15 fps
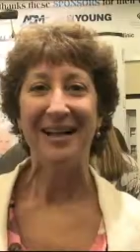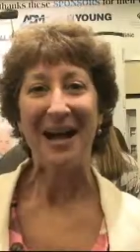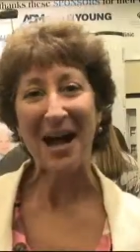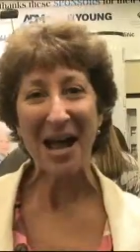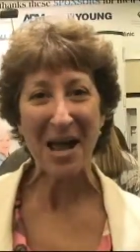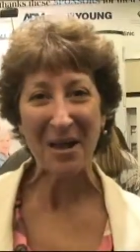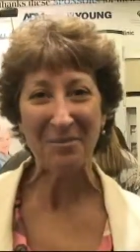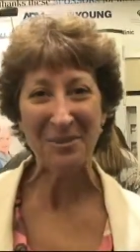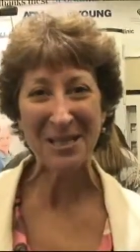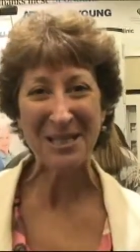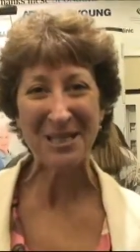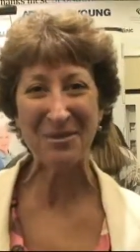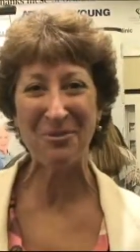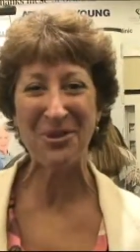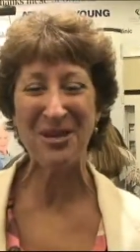Hi, I'm
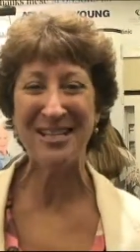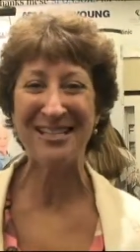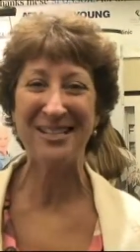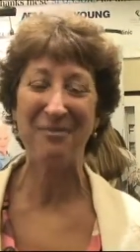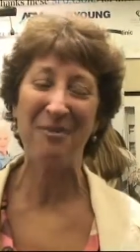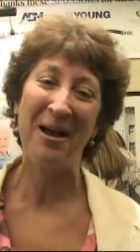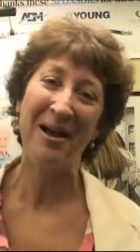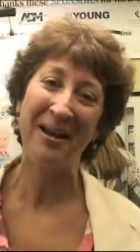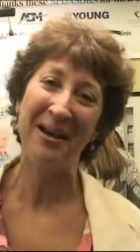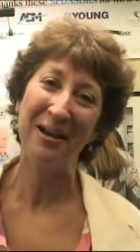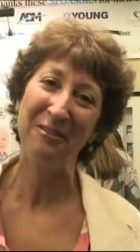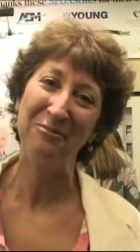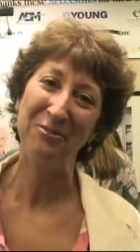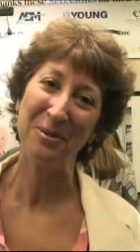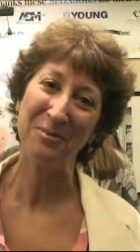Lisa Marie
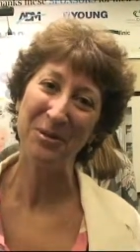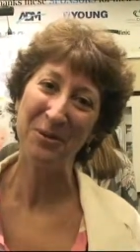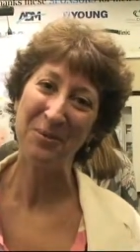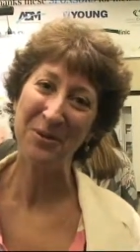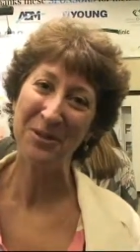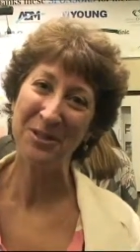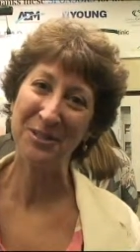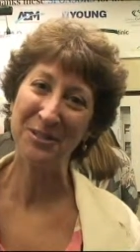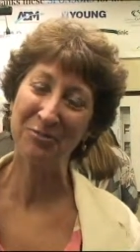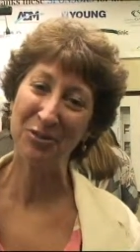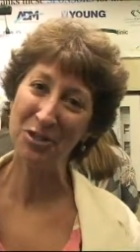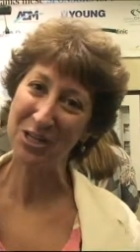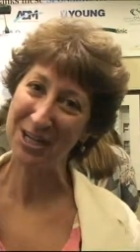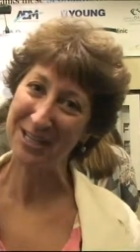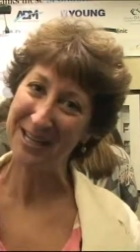Samaha from Newport News,
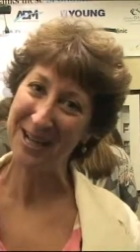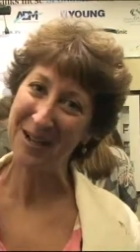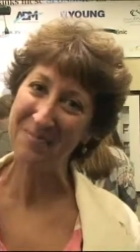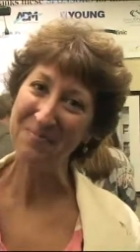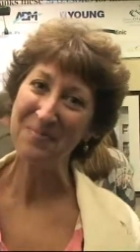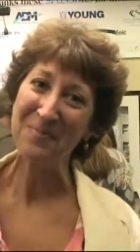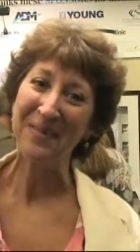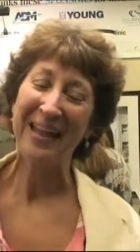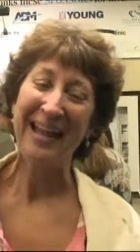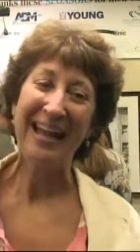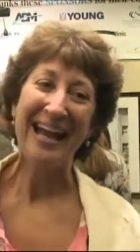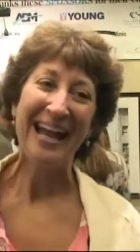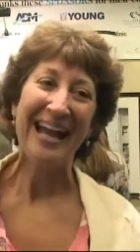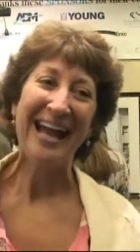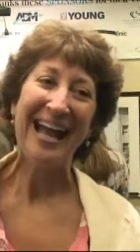Virginia.
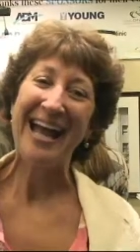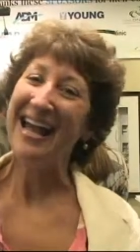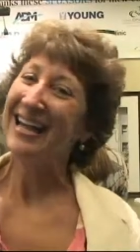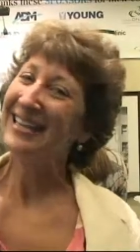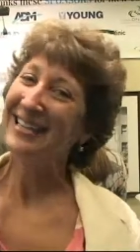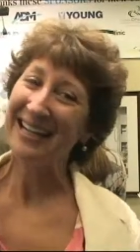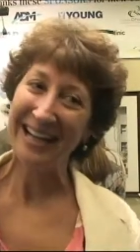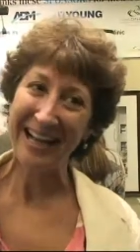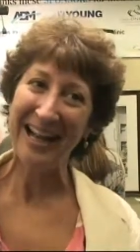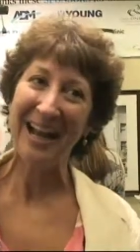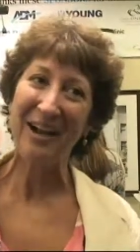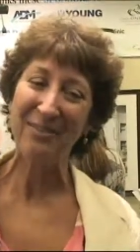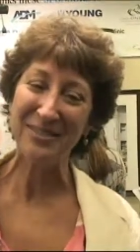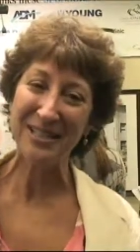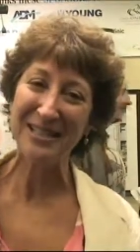And I
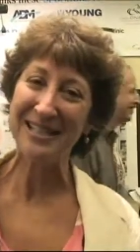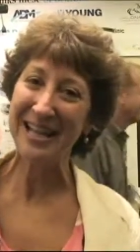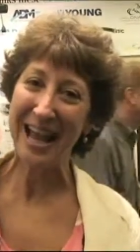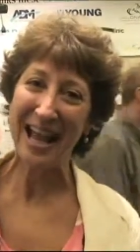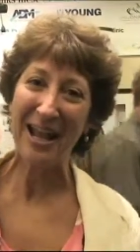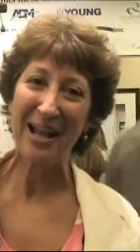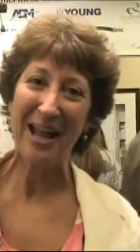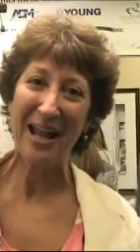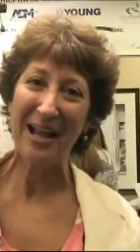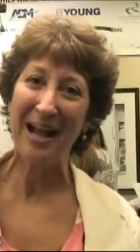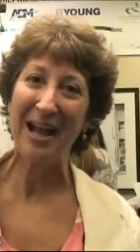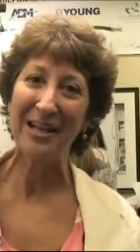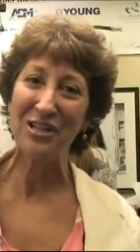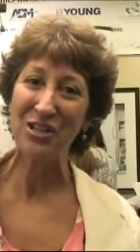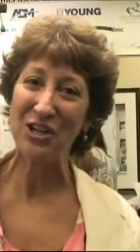have to say,
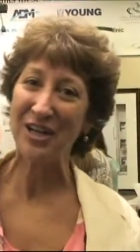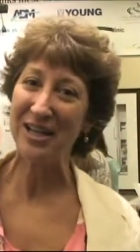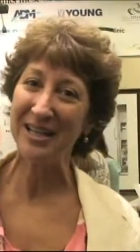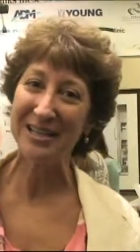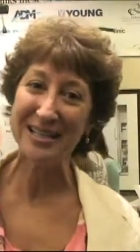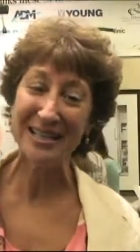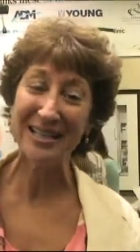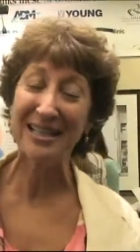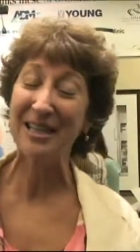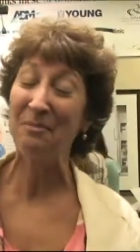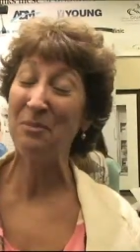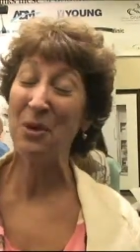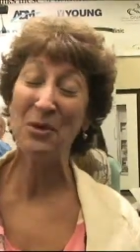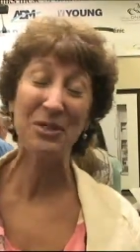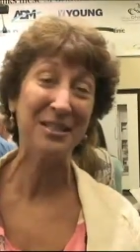AASH is the
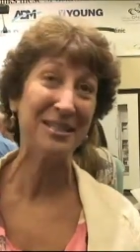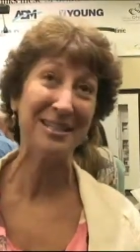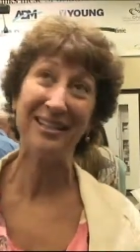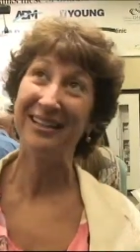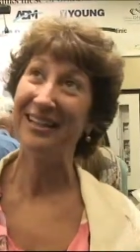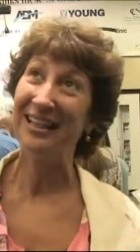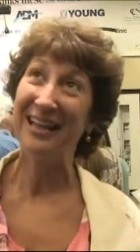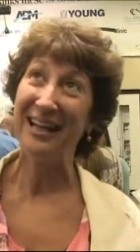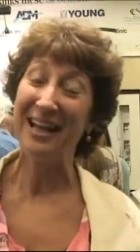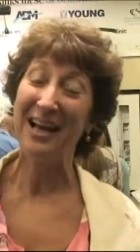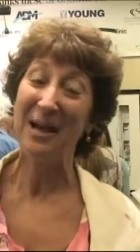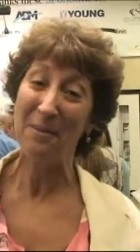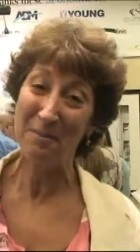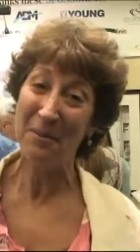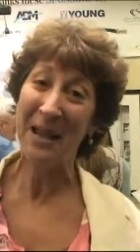most
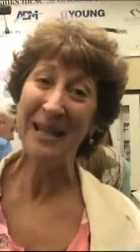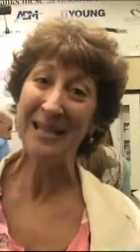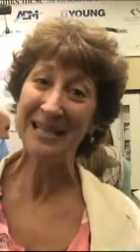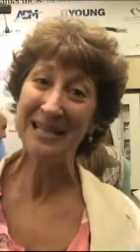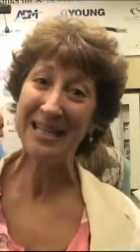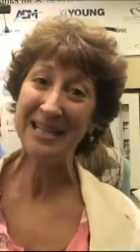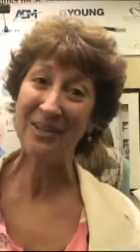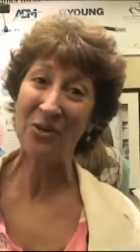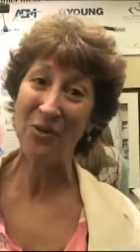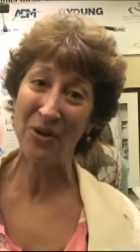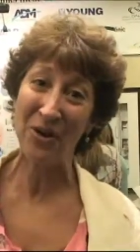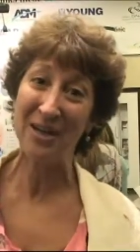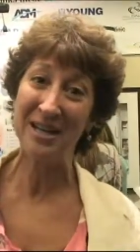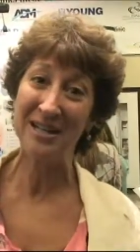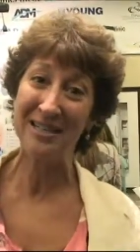amazing
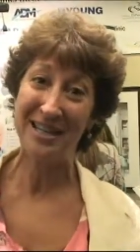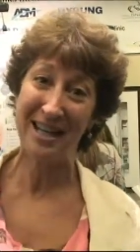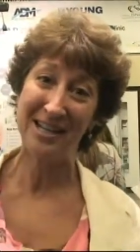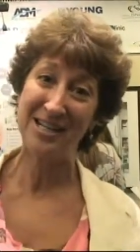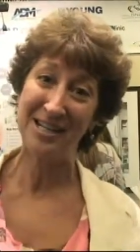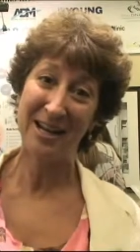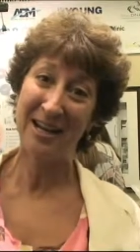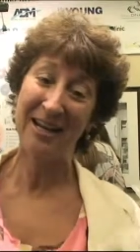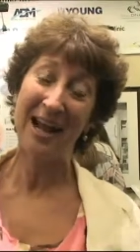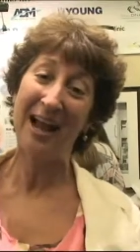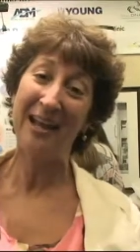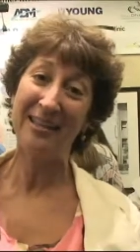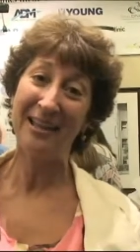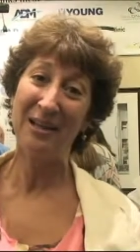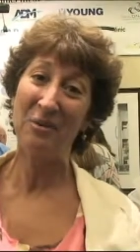organization
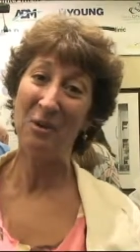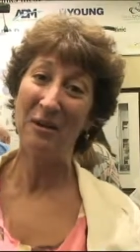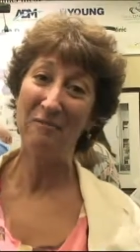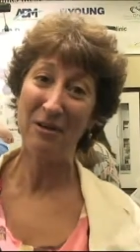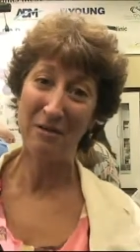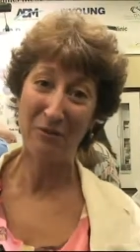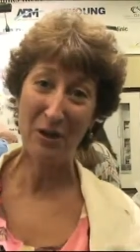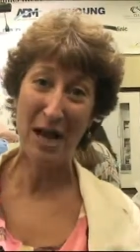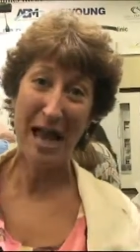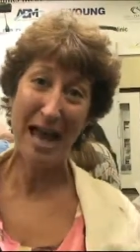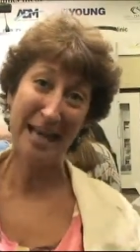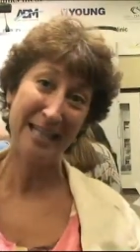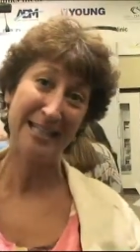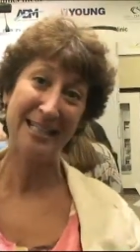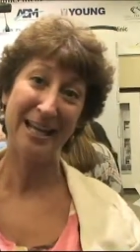I think we have ever
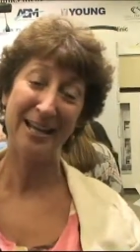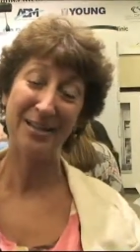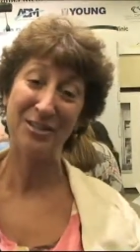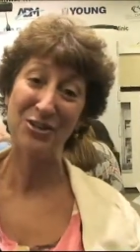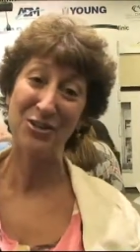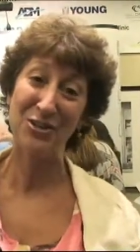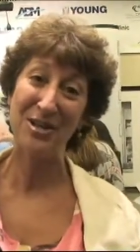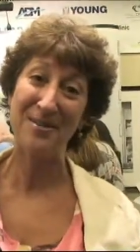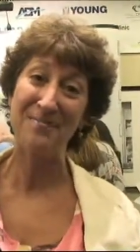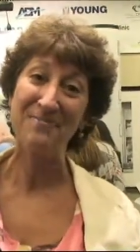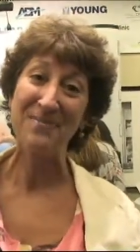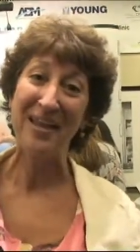had in dentistry.